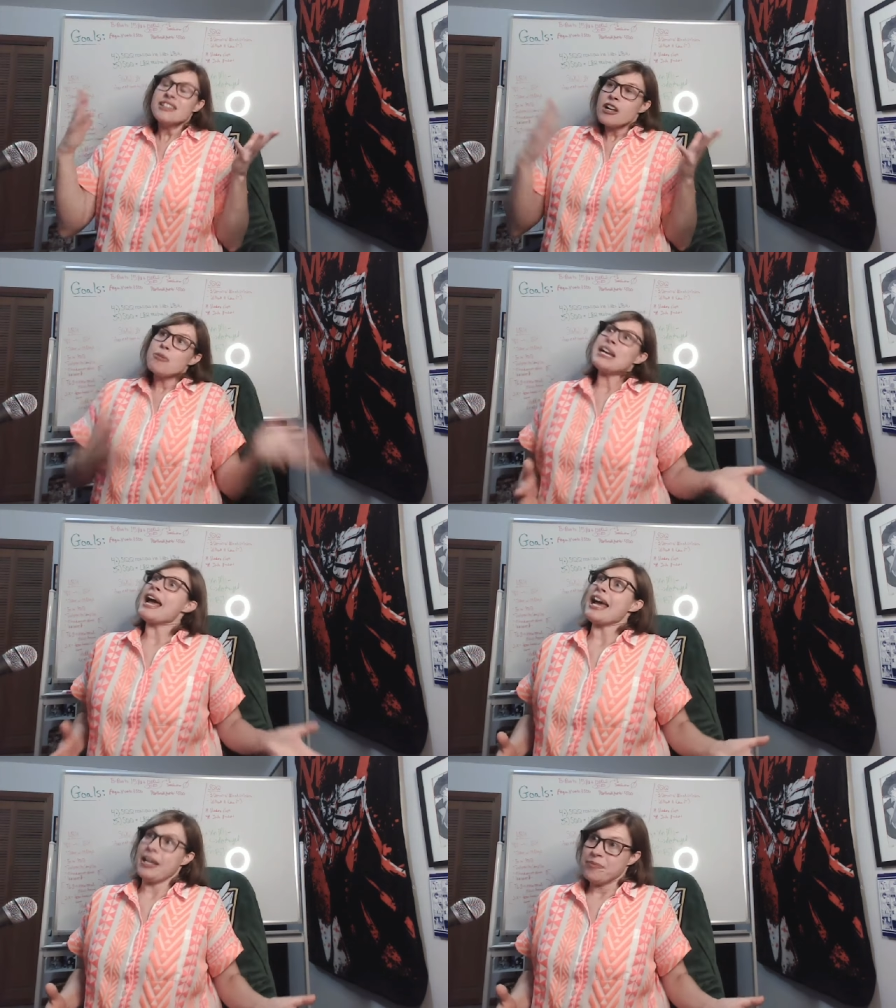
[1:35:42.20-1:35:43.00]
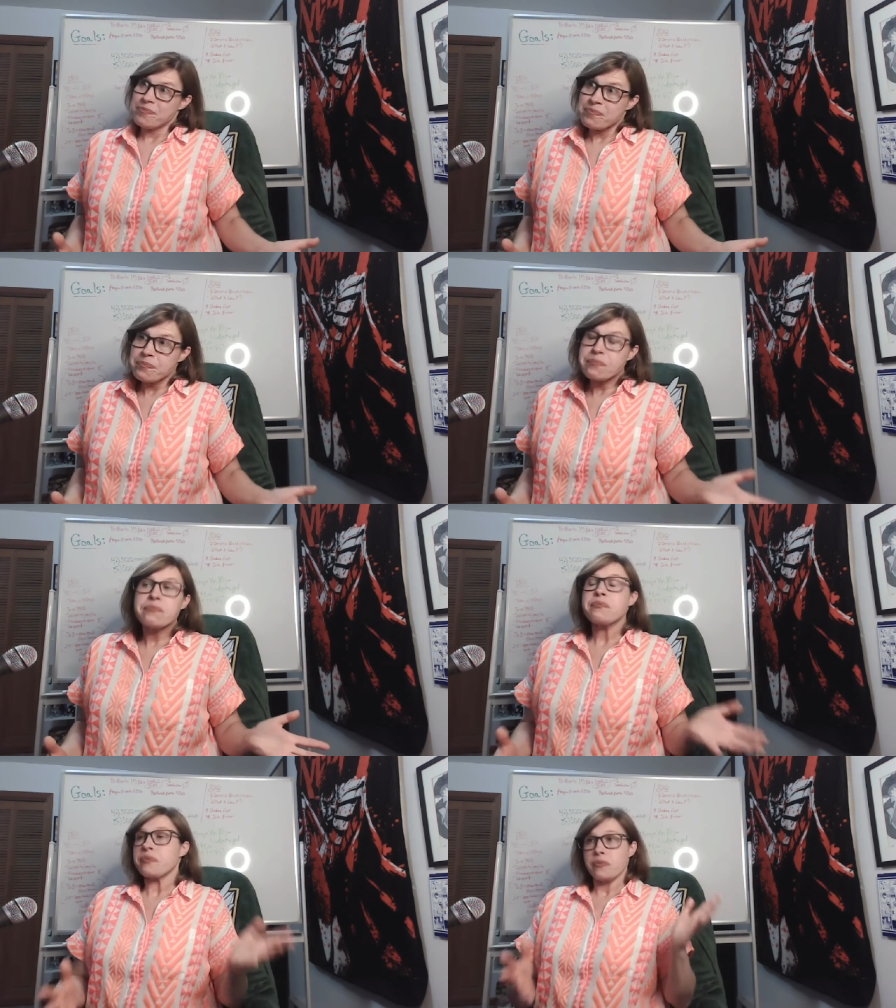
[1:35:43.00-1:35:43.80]
Lo Binghe,
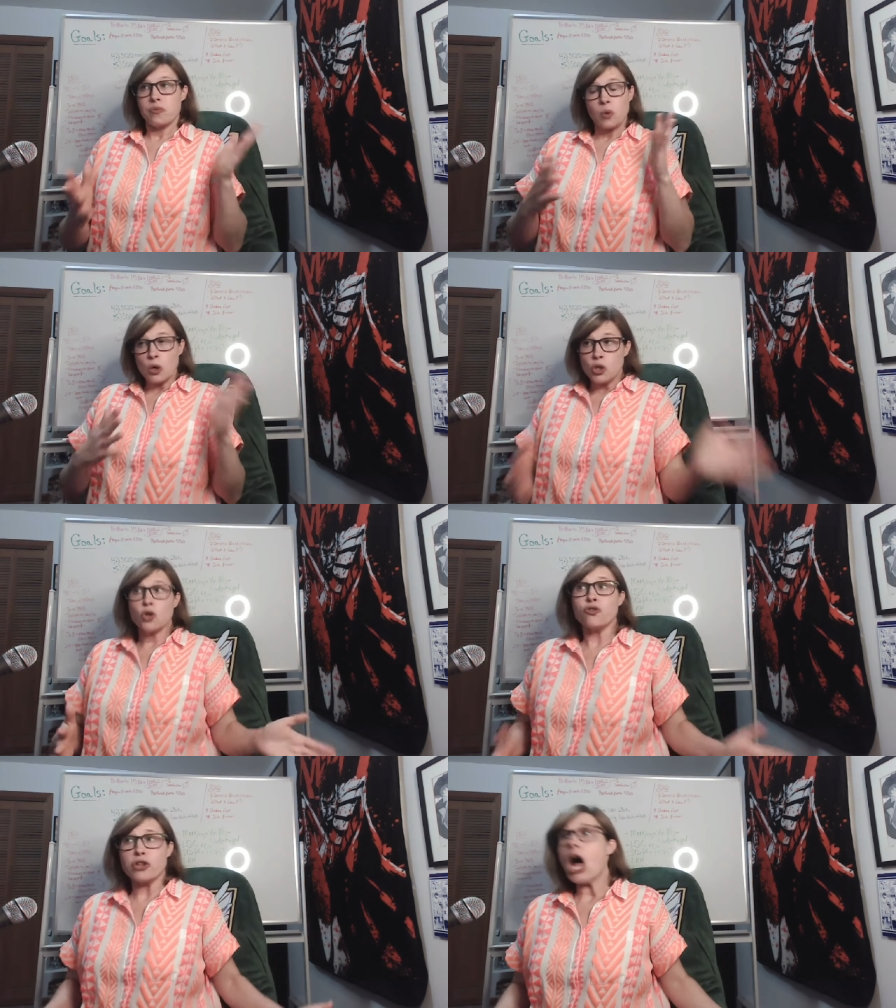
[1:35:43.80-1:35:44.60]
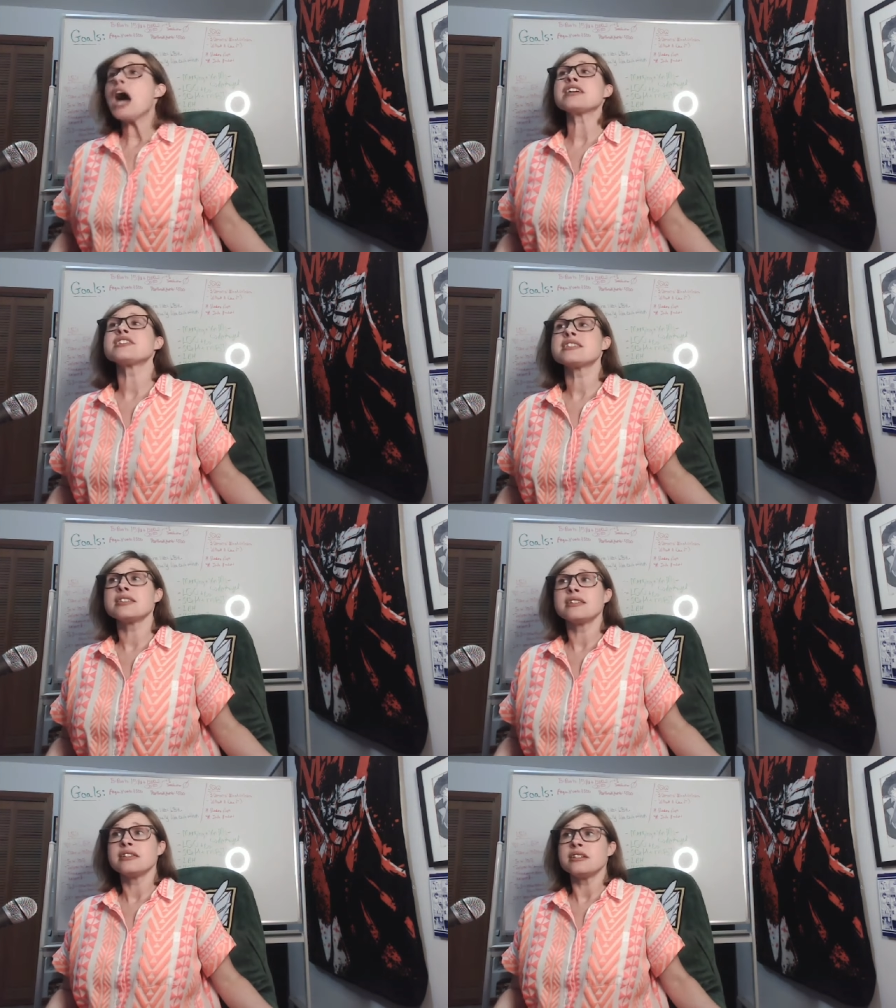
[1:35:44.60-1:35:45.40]
you've
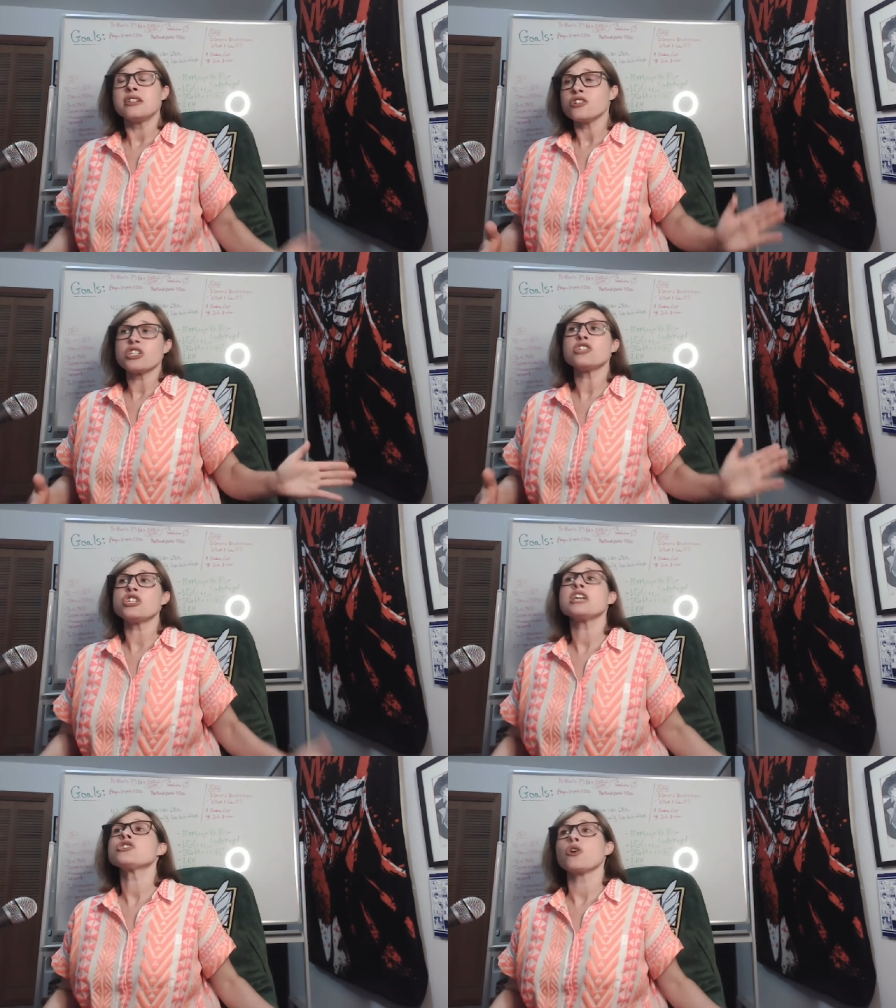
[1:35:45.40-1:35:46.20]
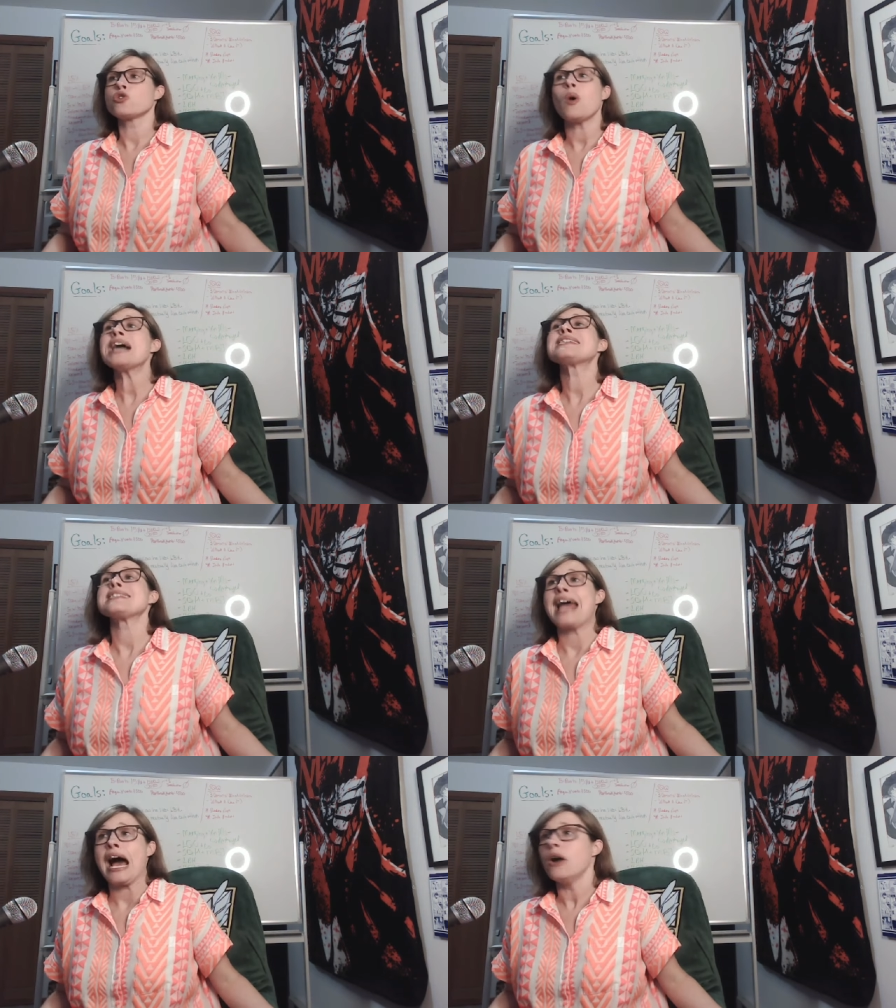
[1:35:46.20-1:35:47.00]
lost Shen Qingqiu twice
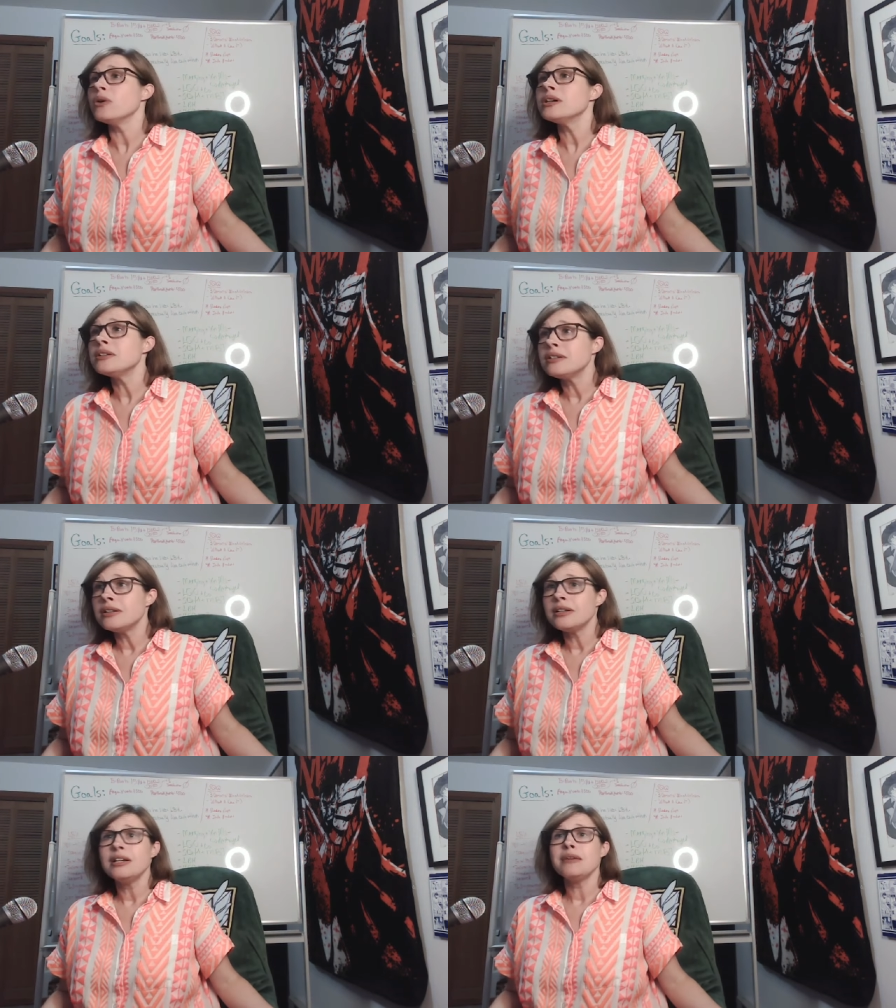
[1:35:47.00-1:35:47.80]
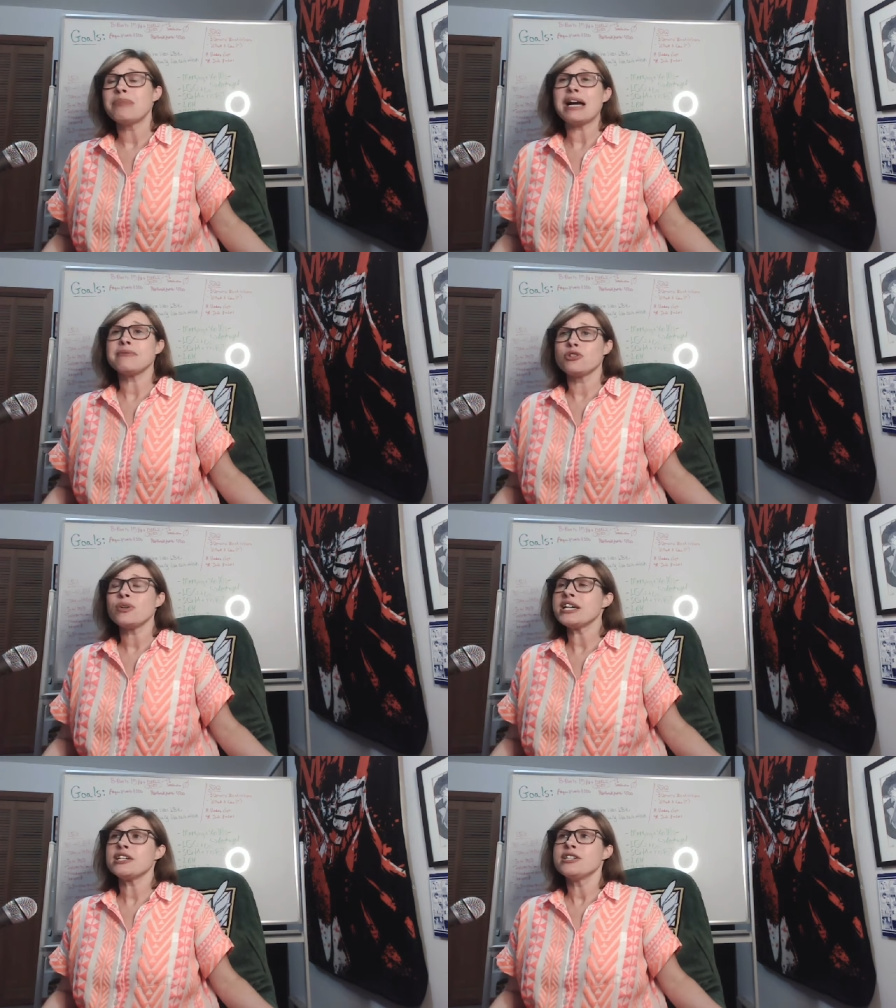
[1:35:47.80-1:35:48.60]
now by
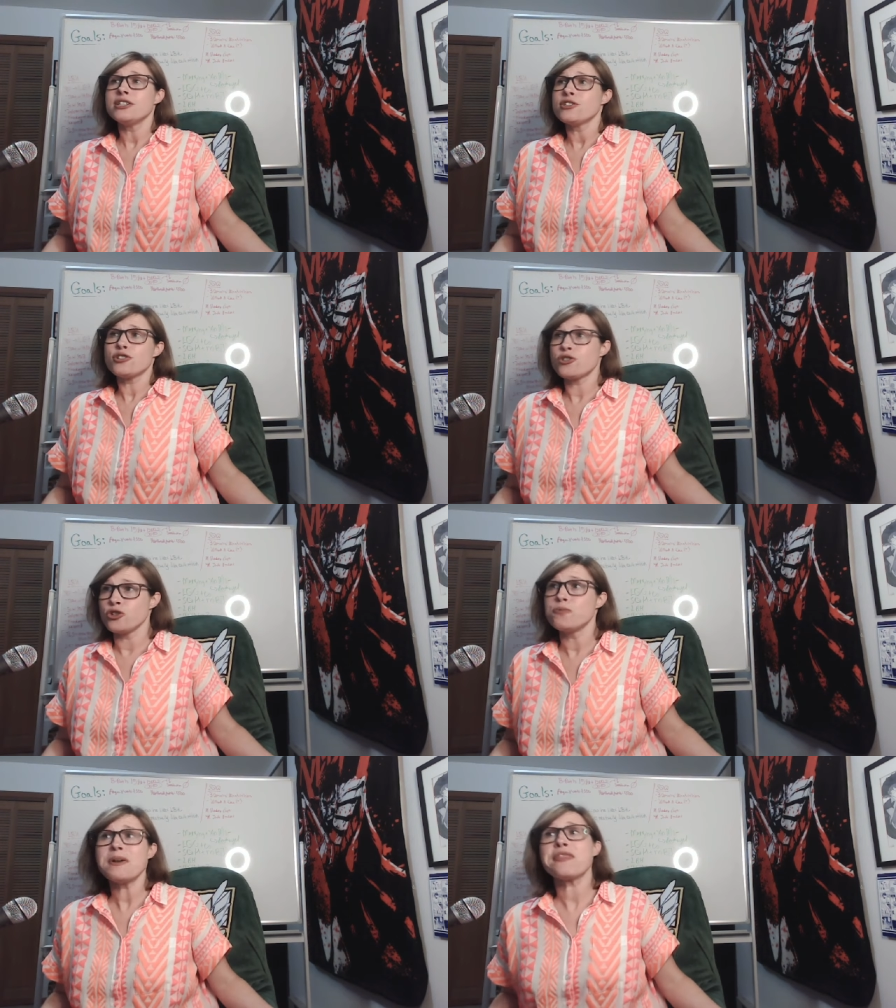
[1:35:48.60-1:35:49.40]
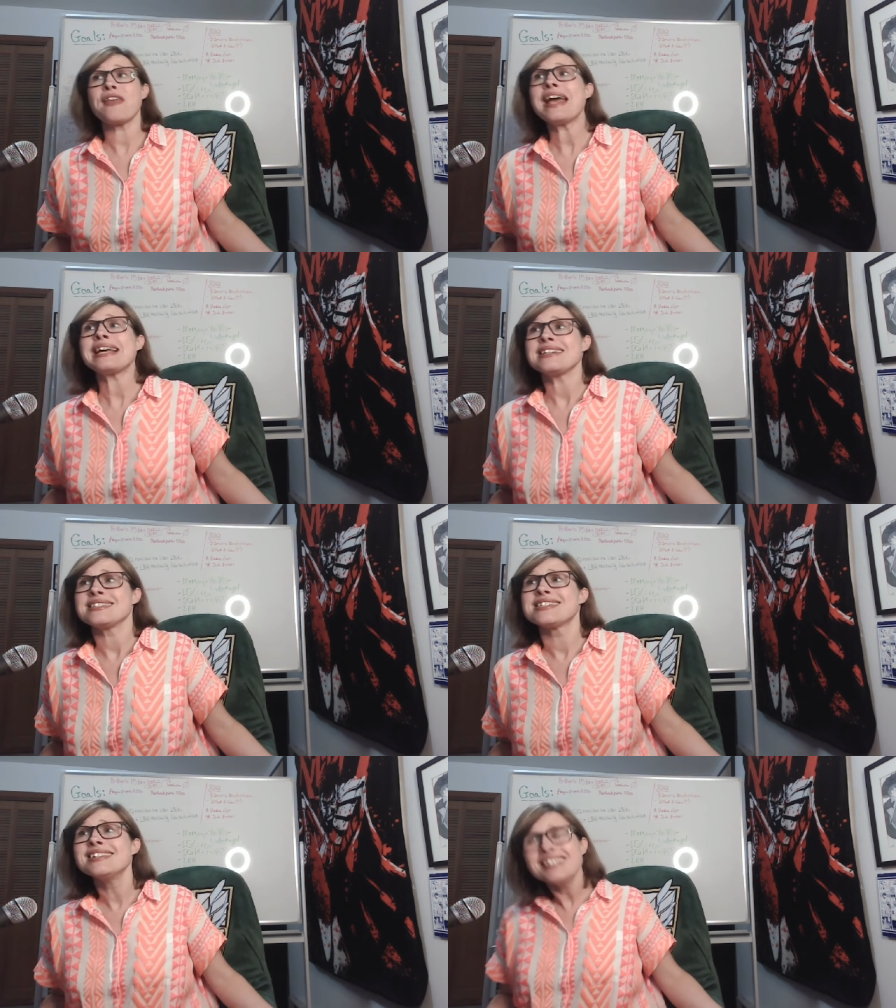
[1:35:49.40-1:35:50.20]
doing stupid things.